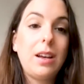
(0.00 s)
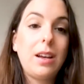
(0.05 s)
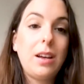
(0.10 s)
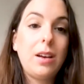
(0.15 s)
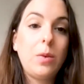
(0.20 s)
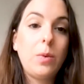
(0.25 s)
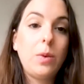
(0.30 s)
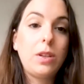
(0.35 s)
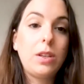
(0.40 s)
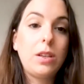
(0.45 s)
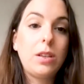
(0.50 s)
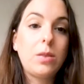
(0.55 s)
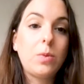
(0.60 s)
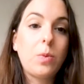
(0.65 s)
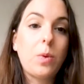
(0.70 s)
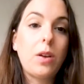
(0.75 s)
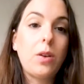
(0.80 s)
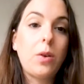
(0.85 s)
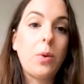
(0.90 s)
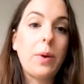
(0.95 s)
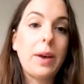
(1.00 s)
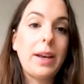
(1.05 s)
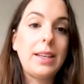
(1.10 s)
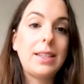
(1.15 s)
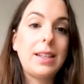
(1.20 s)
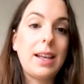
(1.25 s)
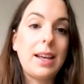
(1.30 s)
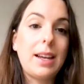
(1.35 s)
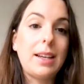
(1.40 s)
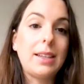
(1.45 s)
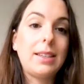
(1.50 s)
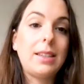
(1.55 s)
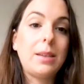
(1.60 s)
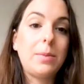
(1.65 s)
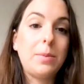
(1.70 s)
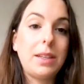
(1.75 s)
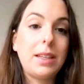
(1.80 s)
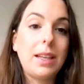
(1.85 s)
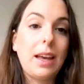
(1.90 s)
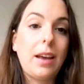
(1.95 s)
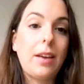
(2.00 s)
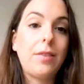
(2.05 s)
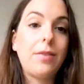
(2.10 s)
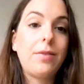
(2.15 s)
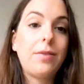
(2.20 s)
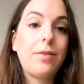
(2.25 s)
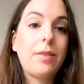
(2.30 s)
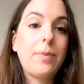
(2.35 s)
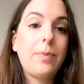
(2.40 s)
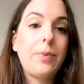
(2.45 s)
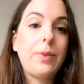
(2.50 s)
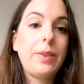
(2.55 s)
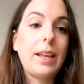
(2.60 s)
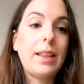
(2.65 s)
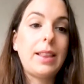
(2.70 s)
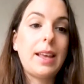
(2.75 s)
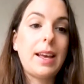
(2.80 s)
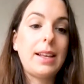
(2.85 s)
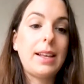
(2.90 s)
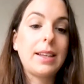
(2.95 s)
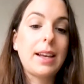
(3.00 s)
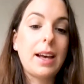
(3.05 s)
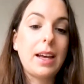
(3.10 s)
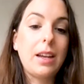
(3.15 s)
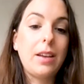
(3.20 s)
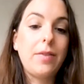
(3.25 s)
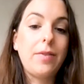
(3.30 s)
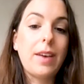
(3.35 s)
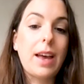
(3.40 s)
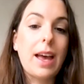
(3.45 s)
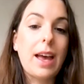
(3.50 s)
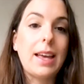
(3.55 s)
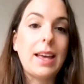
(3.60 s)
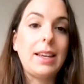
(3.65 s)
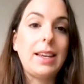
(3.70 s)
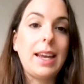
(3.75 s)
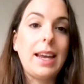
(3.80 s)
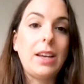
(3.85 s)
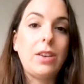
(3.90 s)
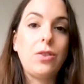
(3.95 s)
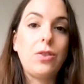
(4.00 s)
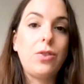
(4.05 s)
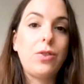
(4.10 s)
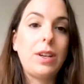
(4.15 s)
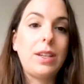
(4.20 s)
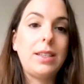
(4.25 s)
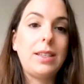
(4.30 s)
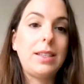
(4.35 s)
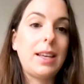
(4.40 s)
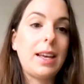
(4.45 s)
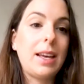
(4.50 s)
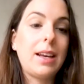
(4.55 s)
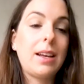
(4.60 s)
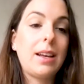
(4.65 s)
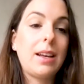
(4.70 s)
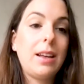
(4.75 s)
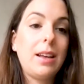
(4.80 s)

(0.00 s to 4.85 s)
which is what always led us to believe that there's kind of an intrinsic